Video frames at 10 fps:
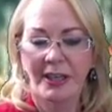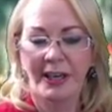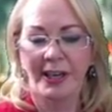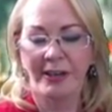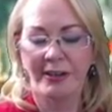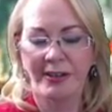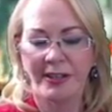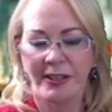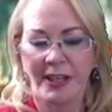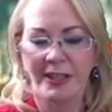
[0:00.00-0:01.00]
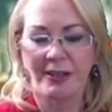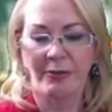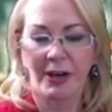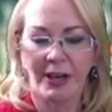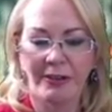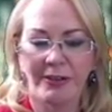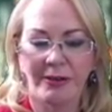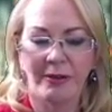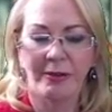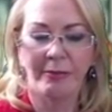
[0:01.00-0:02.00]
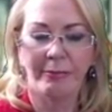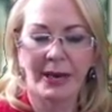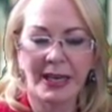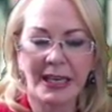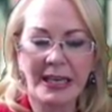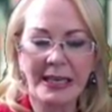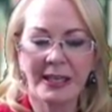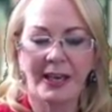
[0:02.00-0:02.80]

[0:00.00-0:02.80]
And that's around money.